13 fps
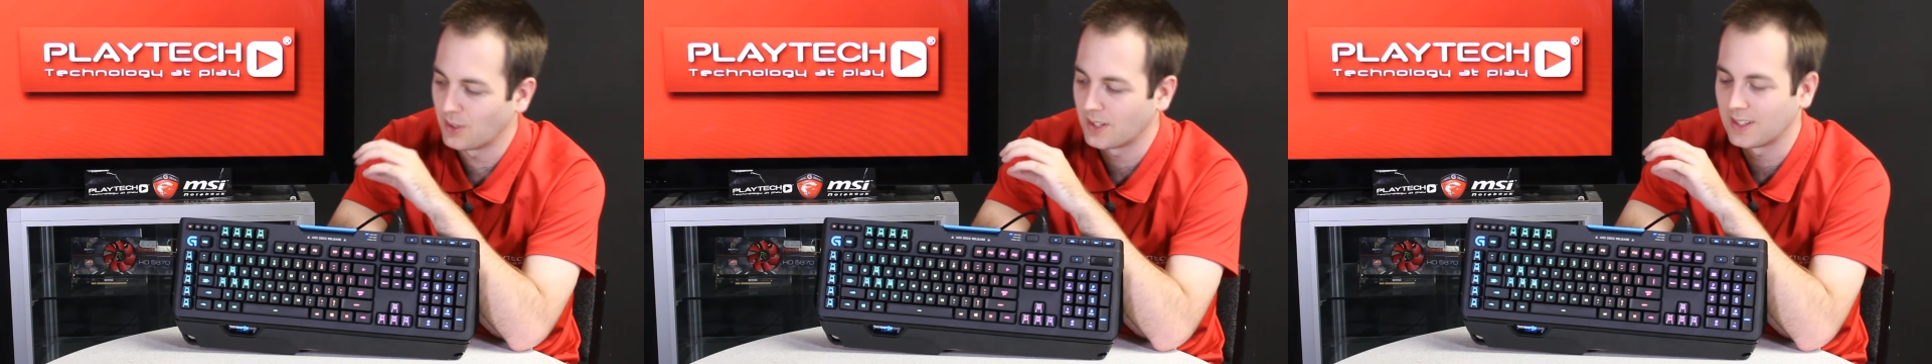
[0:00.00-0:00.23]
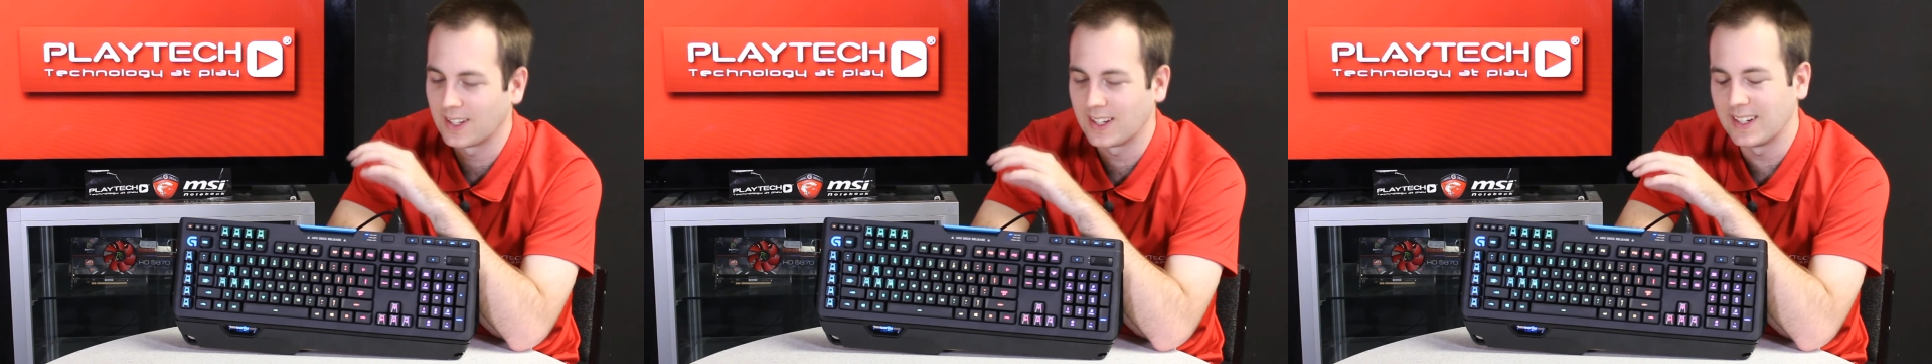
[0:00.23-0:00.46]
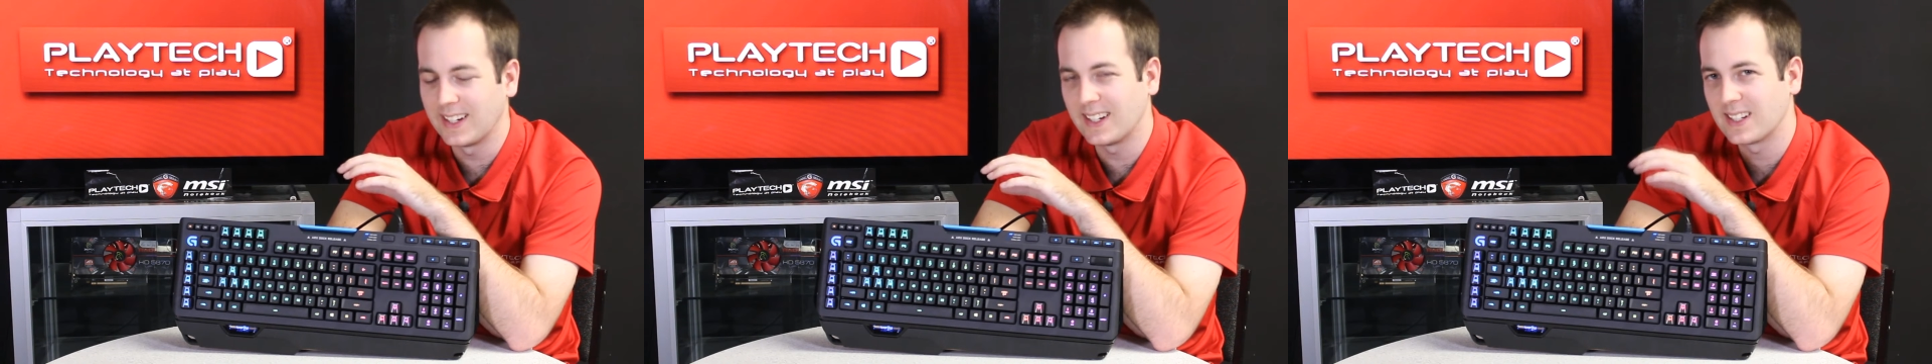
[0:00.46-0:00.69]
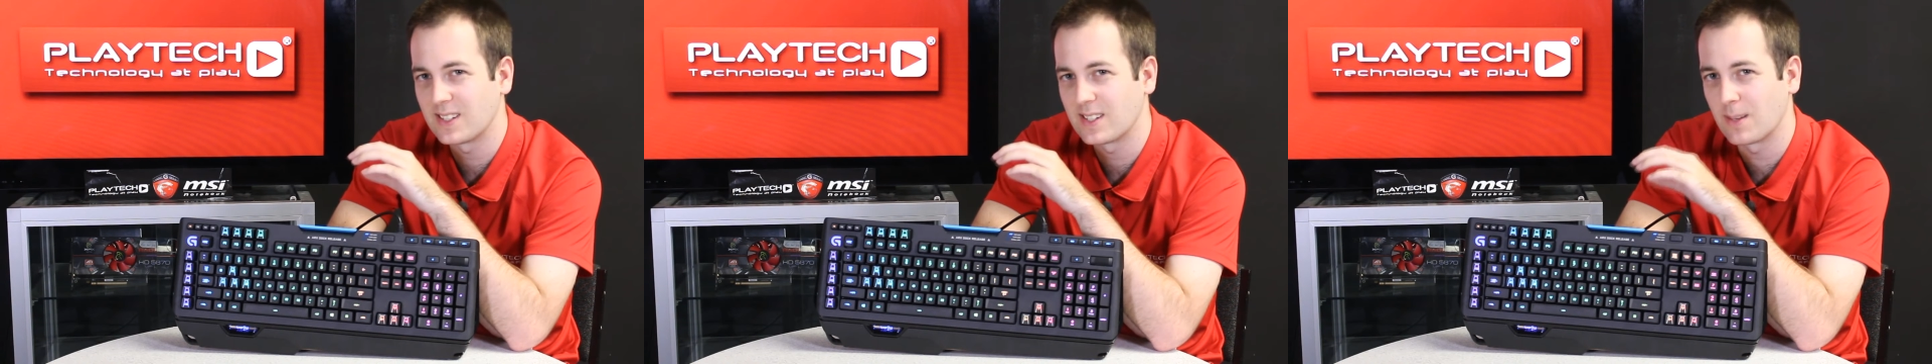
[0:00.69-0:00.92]
The
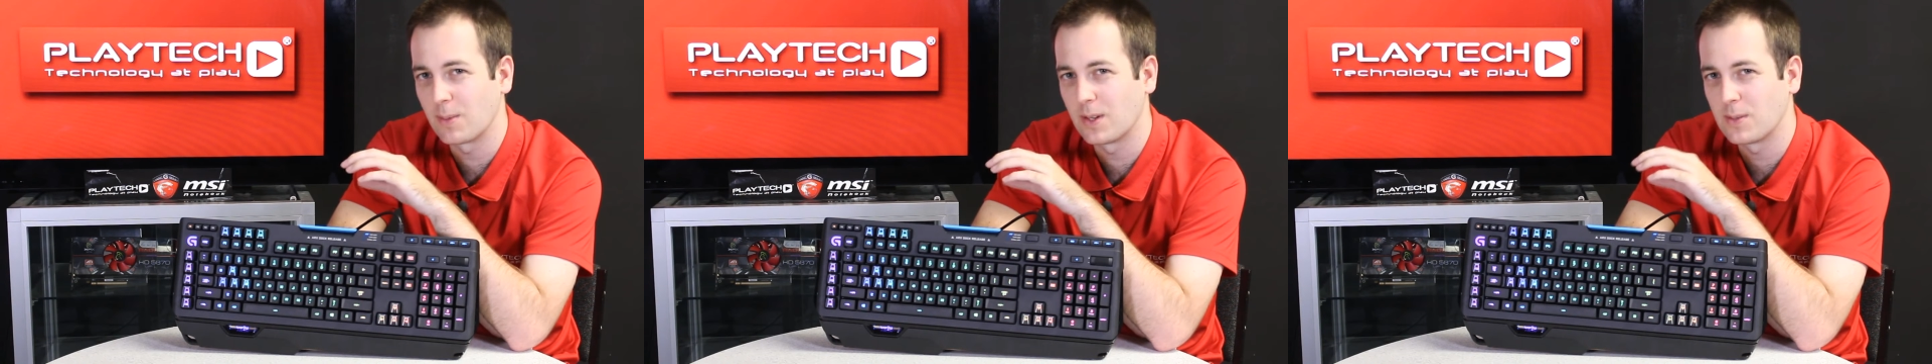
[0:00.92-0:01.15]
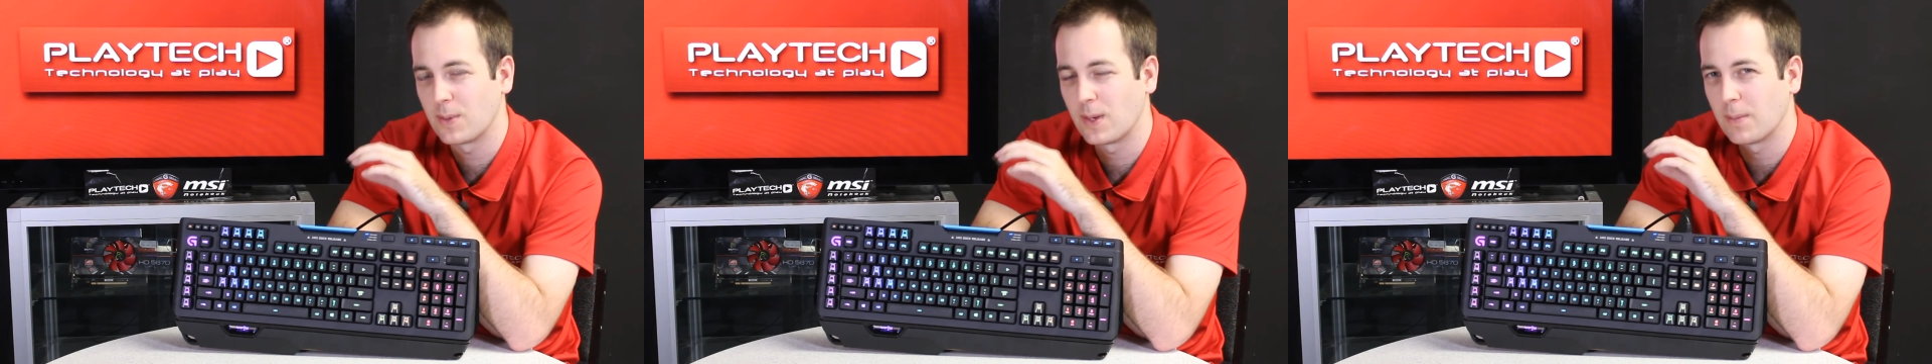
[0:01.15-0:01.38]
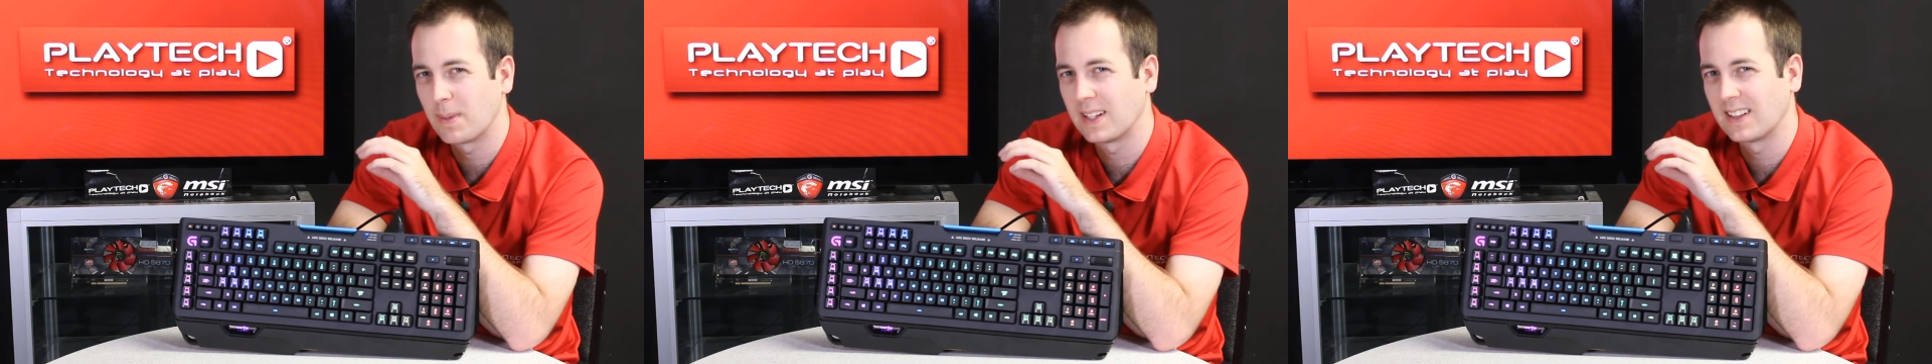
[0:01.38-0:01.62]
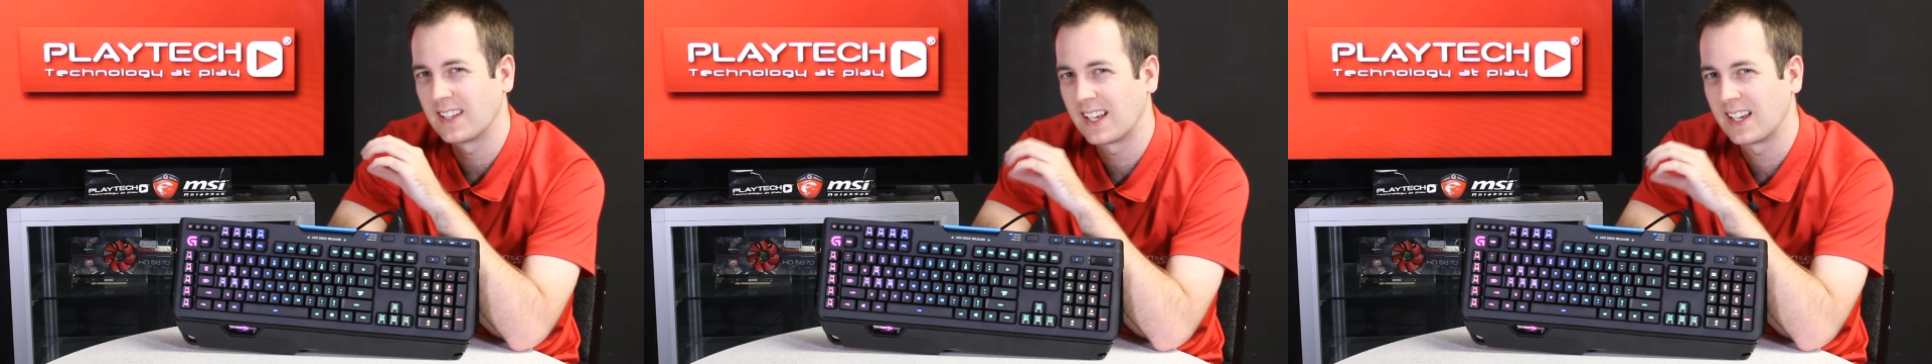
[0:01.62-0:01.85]
lighting can sometimes be a
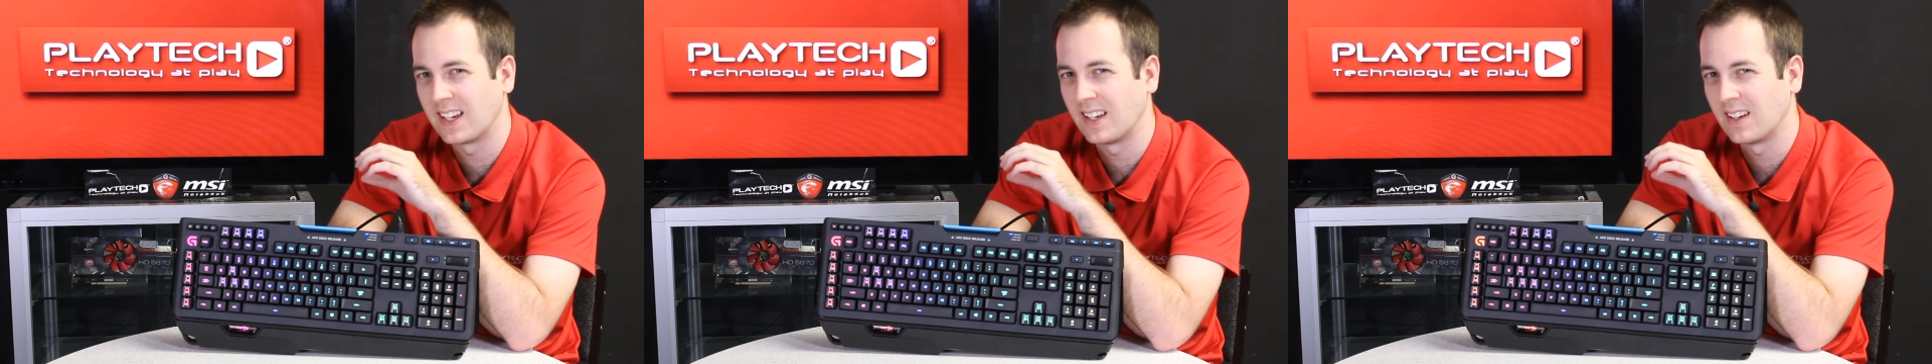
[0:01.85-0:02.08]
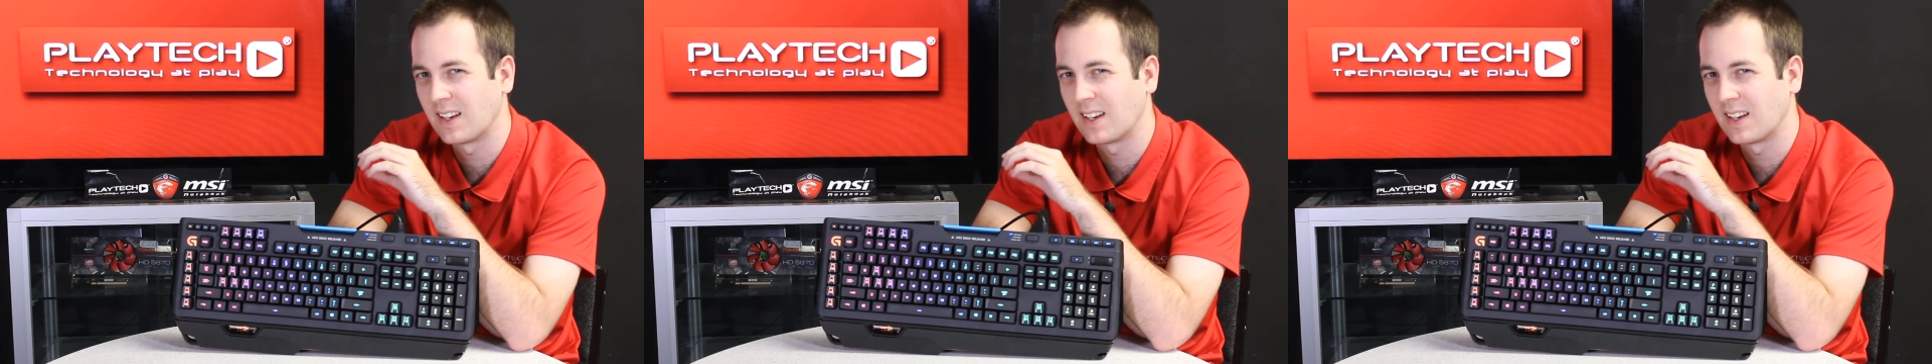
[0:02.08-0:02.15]
bit laggy.